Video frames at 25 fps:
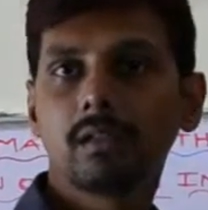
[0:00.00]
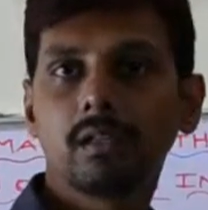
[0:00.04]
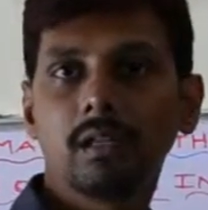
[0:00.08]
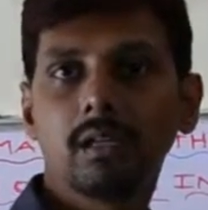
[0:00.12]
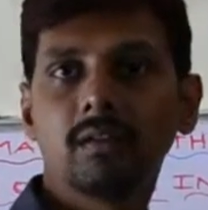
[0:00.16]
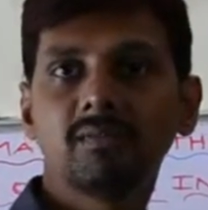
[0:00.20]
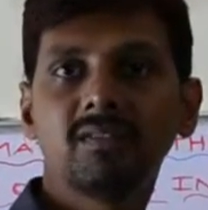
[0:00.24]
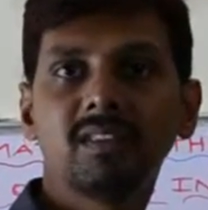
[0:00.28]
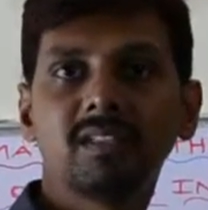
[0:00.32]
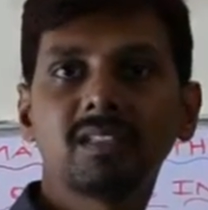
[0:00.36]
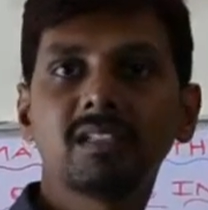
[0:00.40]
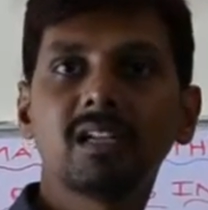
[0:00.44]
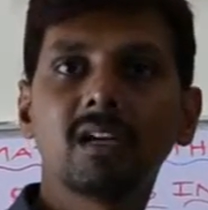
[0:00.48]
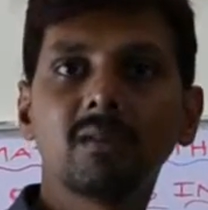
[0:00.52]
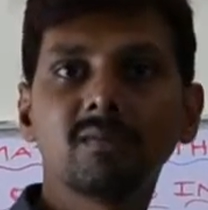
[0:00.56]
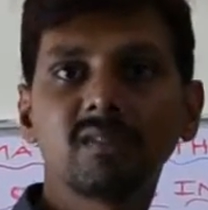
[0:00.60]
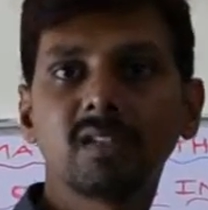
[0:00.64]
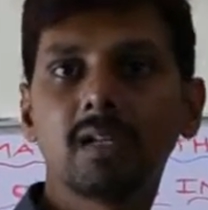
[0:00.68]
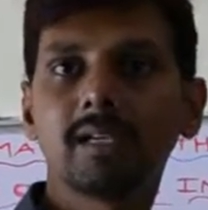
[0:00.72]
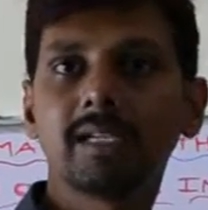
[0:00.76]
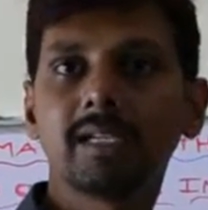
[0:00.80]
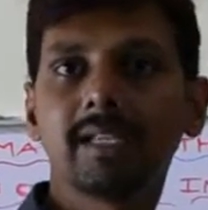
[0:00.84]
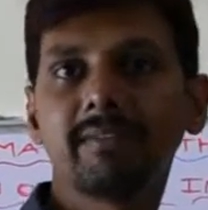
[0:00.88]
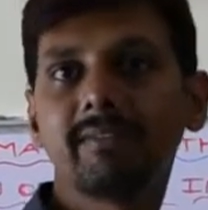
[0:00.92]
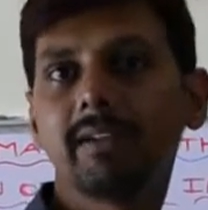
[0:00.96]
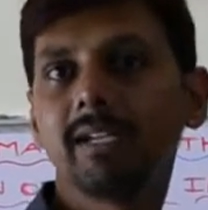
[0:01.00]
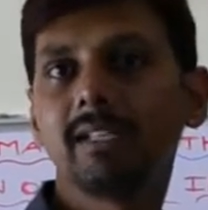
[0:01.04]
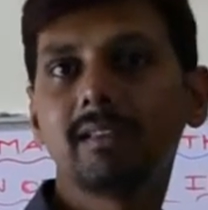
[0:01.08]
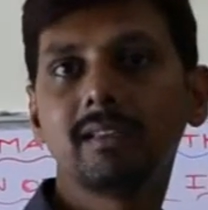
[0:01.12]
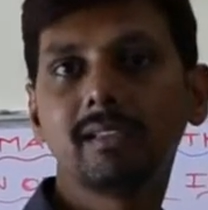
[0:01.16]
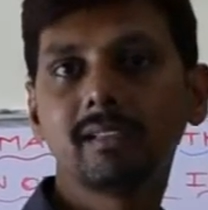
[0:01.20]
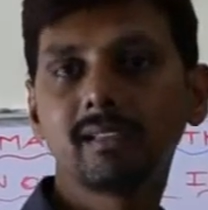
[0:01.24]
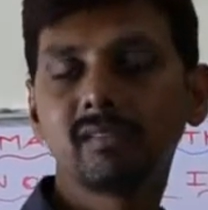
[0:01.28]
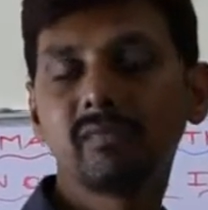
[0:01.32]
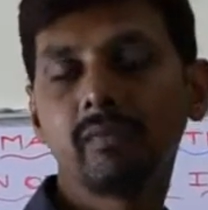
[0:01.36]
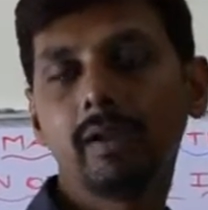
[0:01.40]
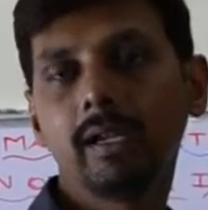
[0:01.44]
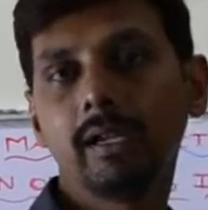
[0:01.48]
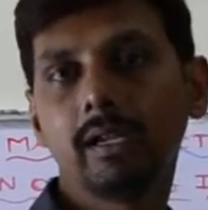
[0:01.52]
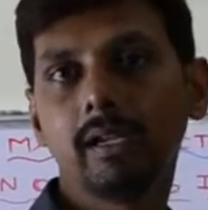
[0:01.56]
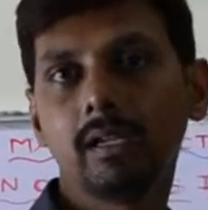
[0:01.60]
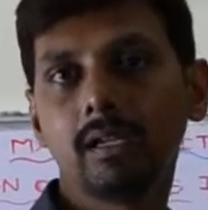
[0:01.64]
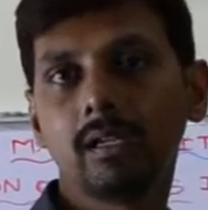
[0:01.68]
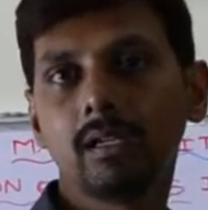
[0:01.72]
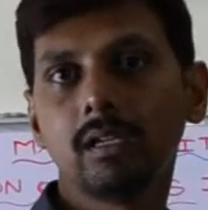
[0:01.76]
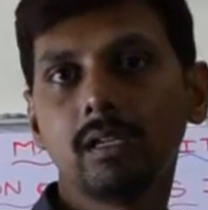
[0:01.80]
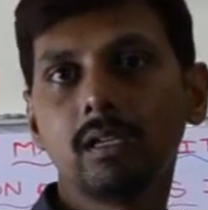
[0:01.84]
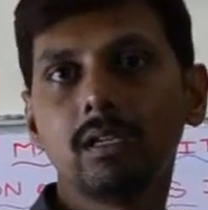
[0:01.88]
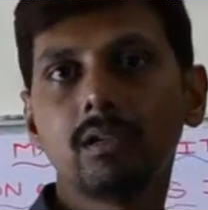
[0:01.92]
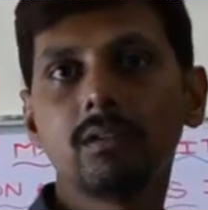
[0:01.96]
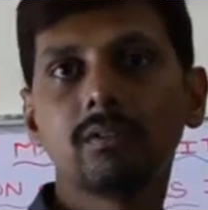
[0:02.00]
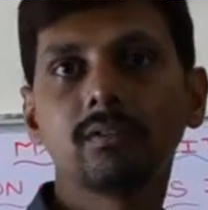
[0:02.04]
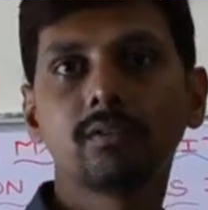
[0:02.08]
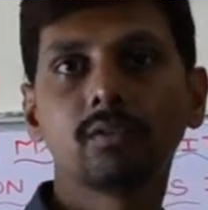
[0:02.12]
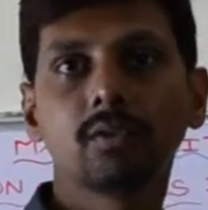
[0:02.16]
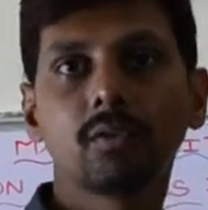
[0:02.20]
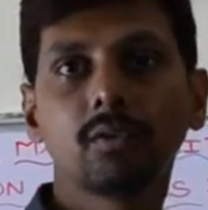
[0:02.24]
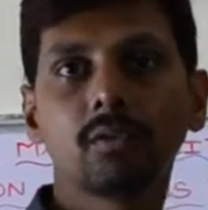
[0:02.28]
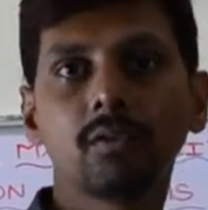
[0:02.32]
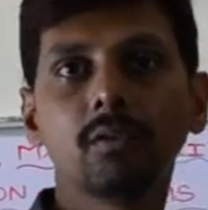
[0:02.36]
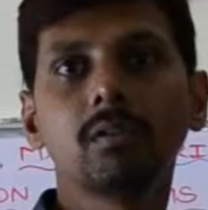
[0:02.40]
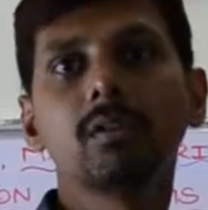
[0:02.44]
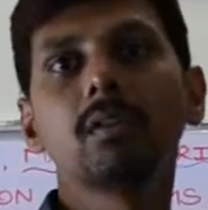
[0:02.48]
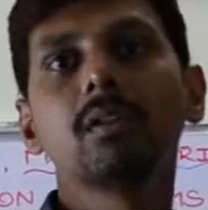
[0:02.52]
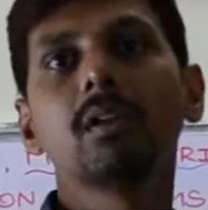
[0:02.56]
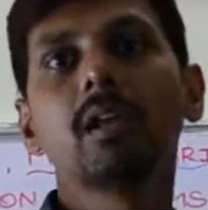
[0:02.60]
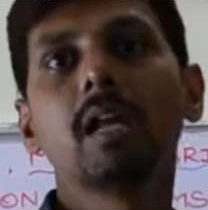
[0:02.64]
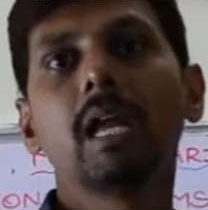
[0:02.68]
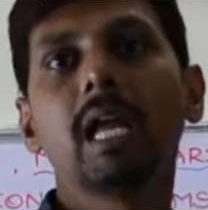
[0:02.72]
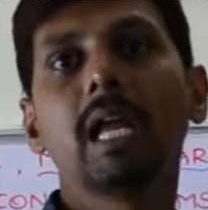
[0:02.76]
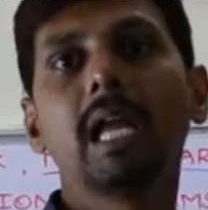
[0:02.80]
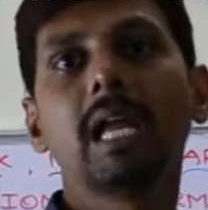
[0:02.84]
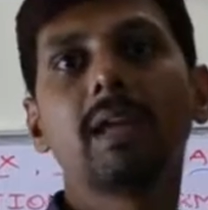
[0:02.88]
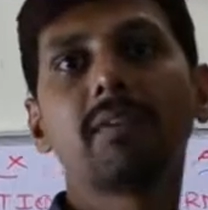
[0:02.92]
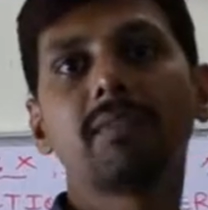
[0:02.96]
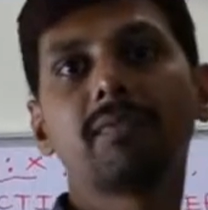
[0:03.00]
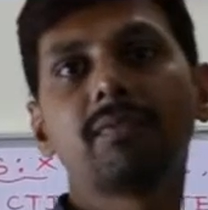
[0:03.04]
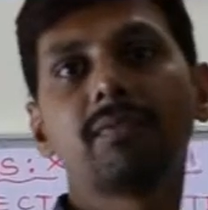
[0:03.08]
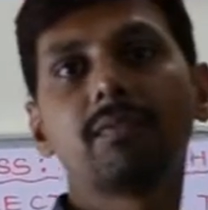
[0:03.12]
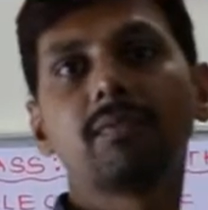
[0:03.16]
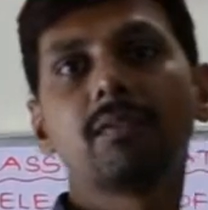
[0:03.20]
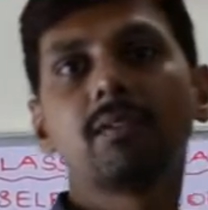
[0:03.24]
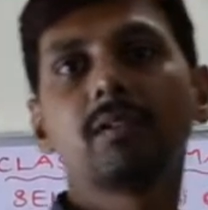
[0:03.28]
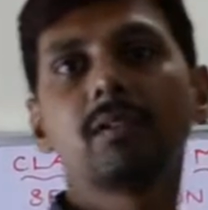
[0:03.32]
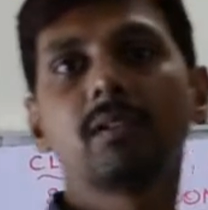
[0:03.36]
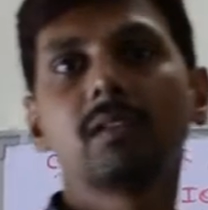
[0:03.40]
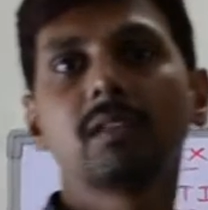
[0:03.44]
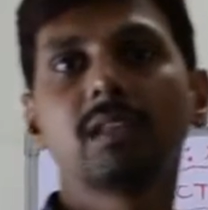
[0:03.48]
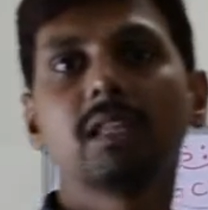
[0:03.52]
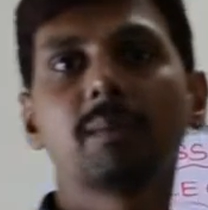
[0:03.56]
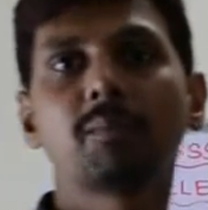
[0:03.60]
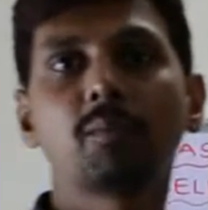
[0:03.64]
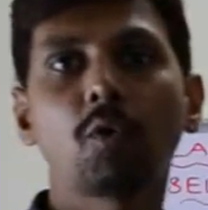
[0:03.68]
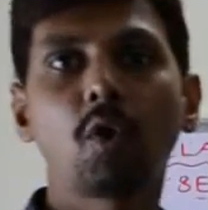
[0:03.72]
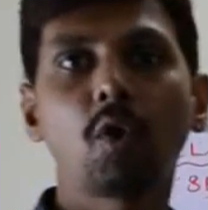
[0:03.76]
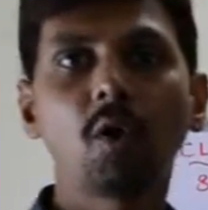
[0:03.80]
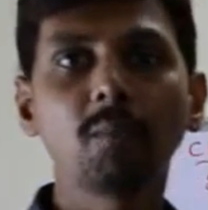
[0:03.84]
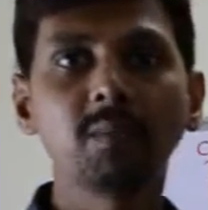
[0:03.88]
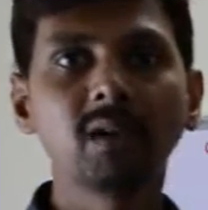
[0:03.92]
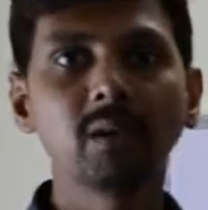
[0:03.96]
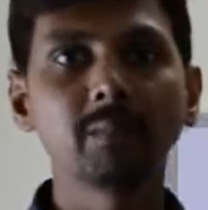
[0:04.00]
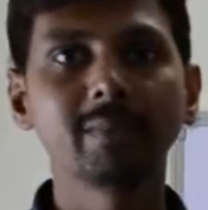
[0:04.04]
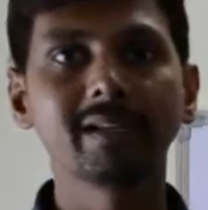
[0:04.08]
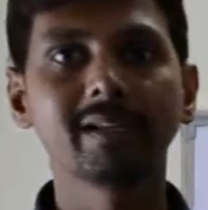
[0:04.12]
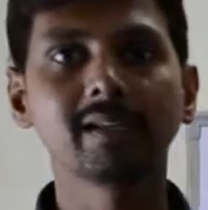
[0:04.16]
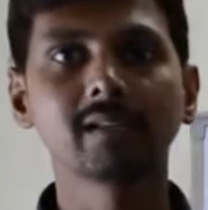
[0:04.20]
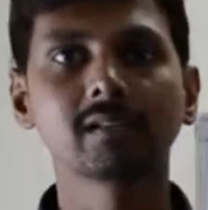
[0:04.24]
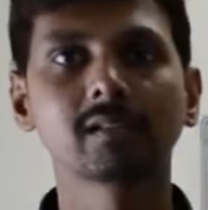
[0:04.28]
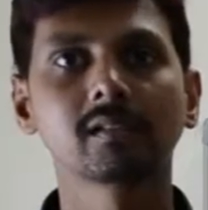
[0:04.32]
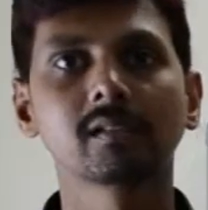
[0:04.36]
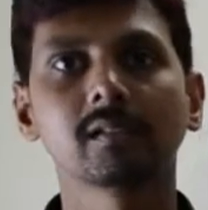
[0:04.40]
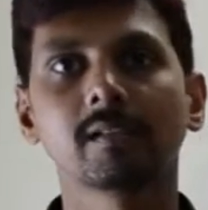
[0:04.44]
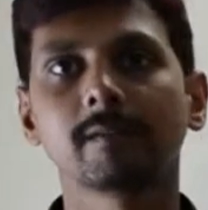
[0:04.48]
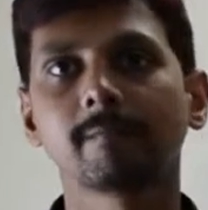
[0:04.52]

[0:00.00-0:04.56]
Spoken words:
if the terms are given in this way, so if the problem is